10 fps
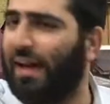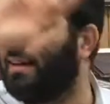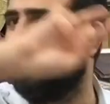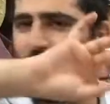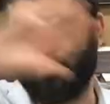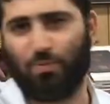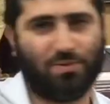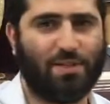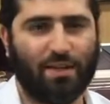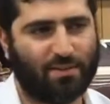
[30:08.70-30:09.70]
any other
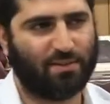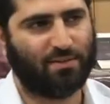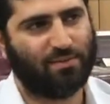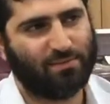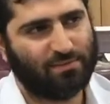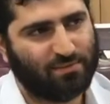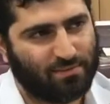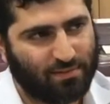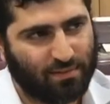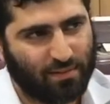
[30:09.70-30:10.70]
posek?
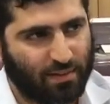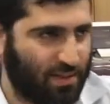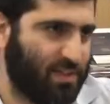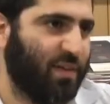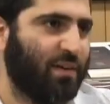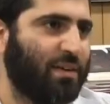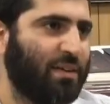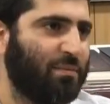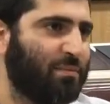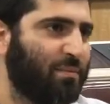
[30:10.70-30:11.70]
The
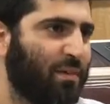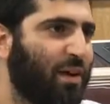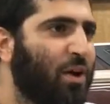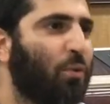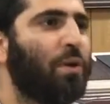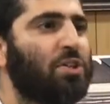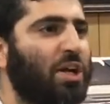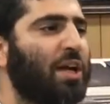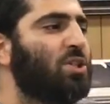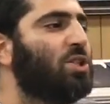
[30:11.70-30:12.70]
Sfaradim. We
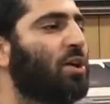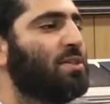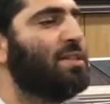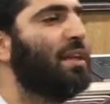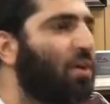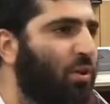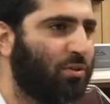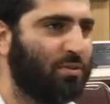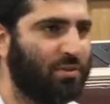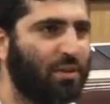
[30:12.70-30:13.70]
changed our
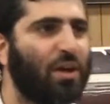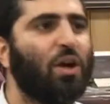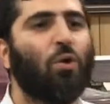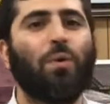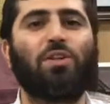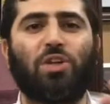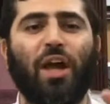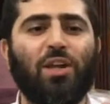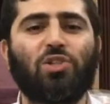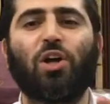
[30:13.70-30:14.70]
slichot. We
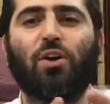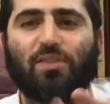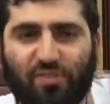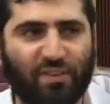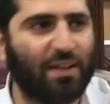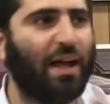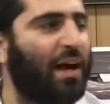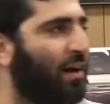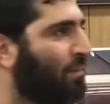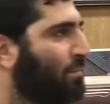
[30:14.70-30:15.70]
changed our
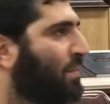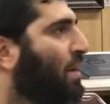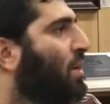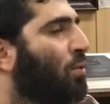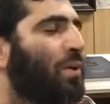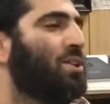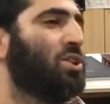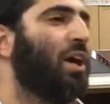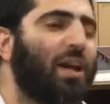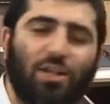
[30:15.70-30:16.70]
tefillah. We
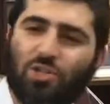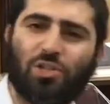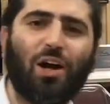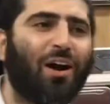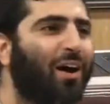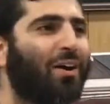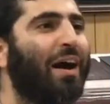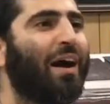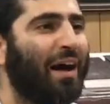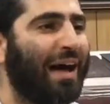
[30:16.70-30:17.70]
changed our
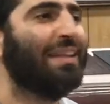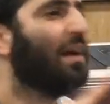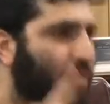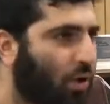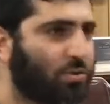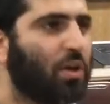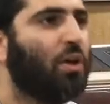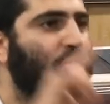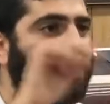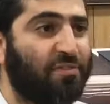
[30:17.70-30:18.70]
halachot
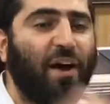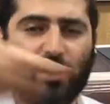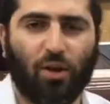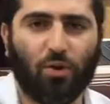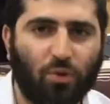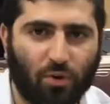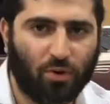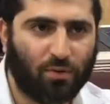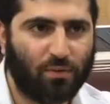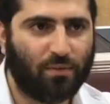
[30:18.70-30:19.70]
to follow
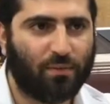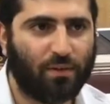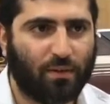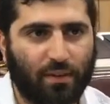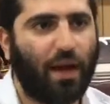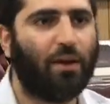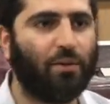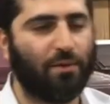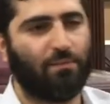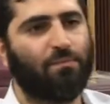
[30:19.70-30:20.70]
who? The
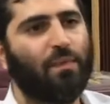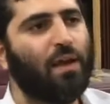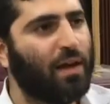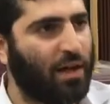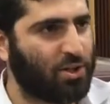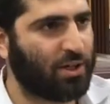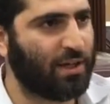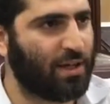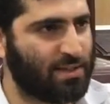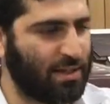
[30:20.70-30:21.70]
Ari.
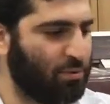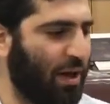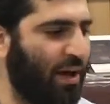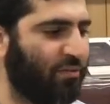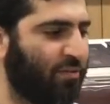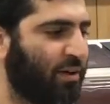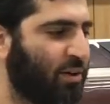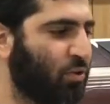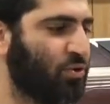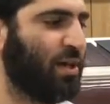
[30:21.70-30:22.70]
Ashkenazim, you have
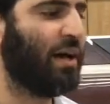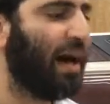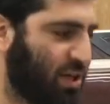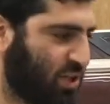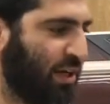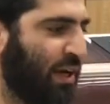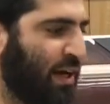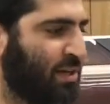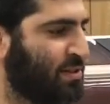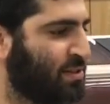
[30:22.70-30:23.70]
Nusach
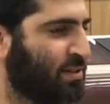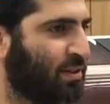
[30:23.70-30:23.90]
Ashkenaz,